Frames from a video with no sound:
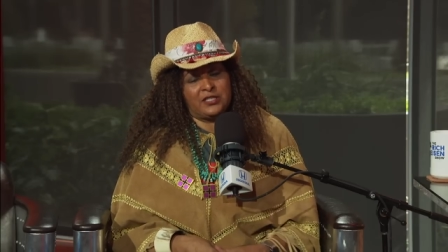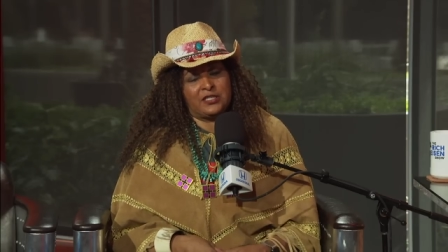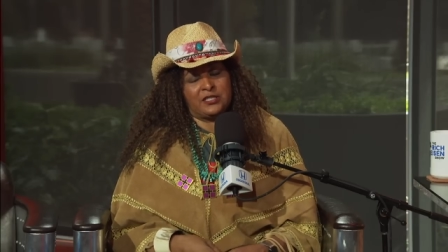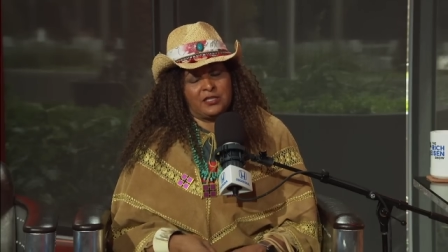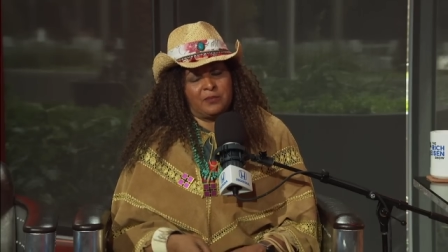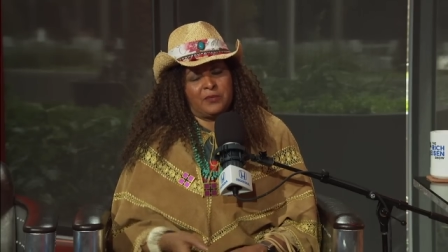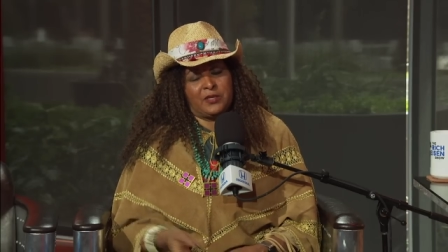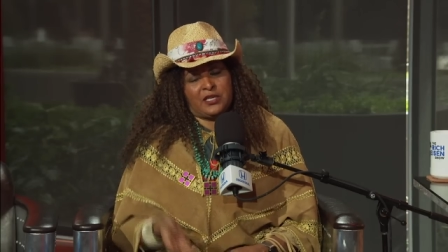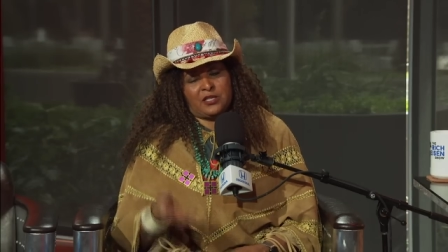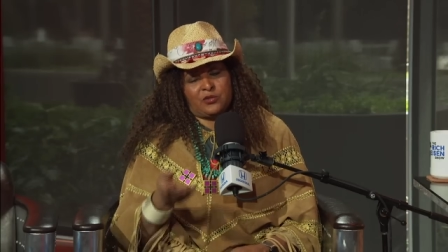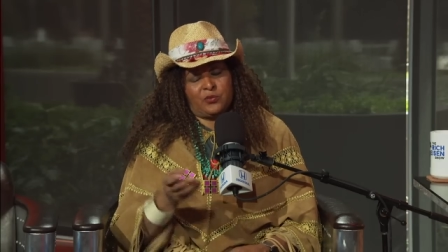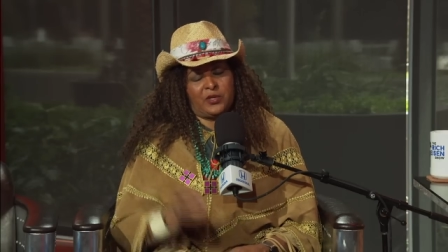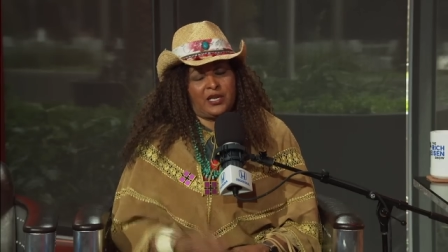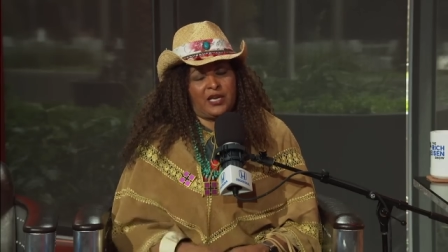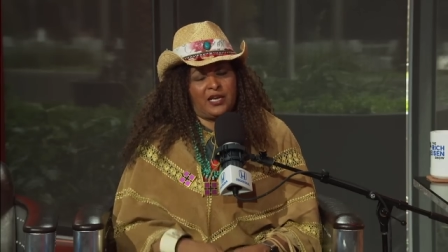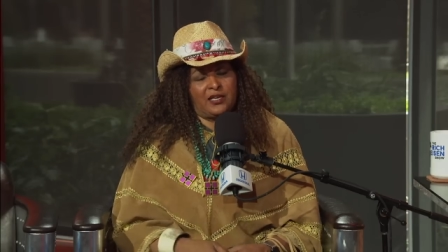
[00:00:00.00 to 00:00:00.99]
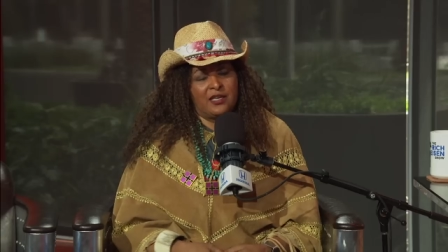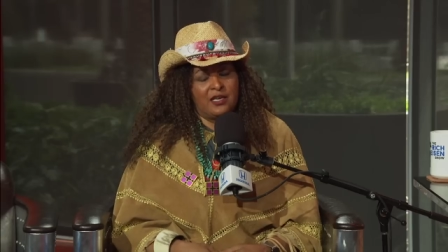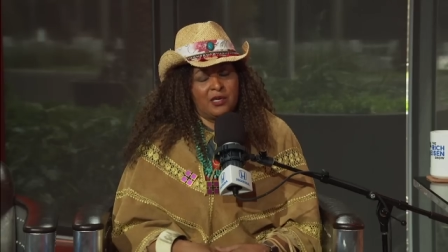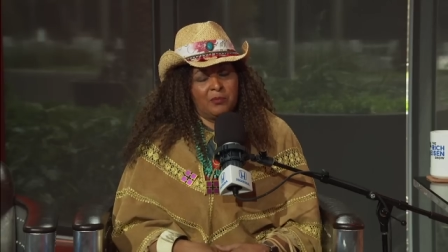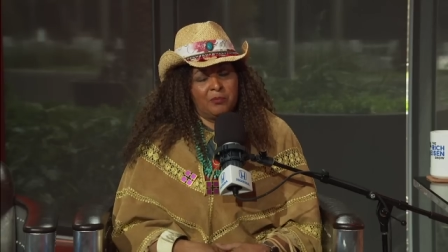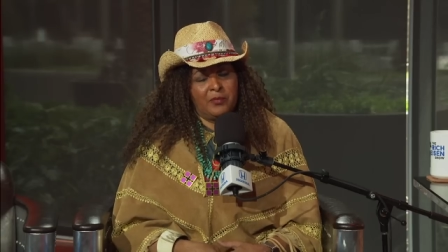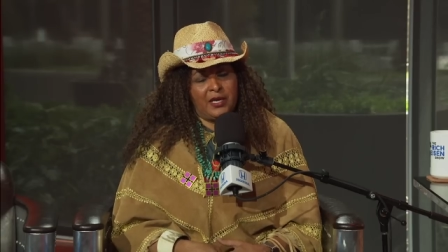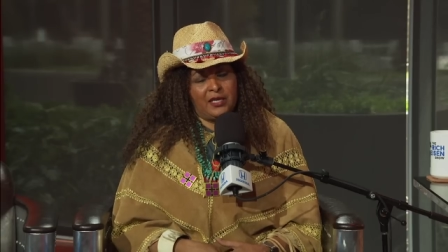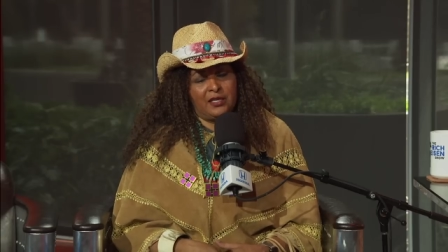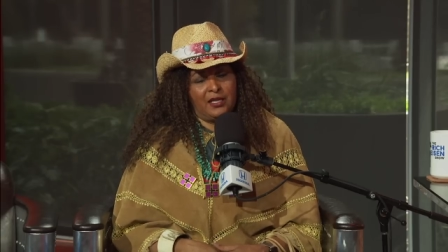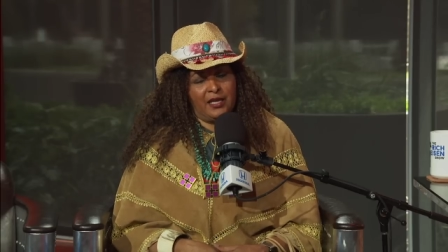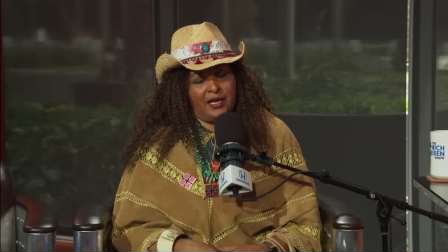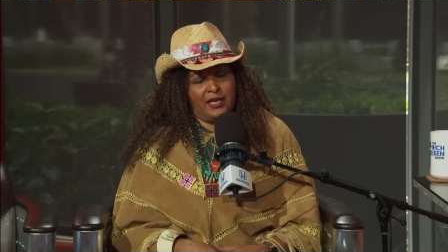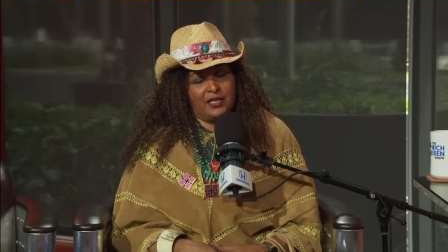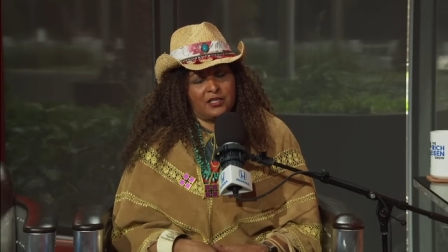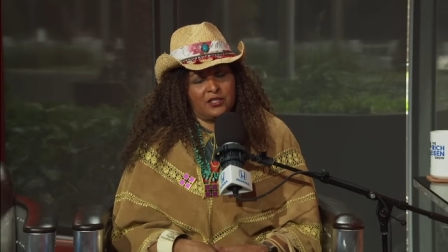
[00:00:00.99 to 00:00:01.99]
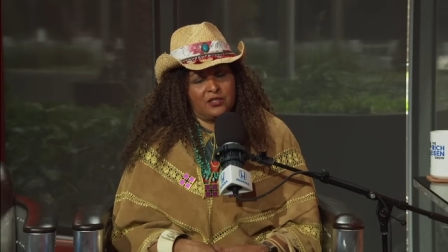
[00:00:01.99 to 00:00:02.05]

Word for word: to them because when I met Lake,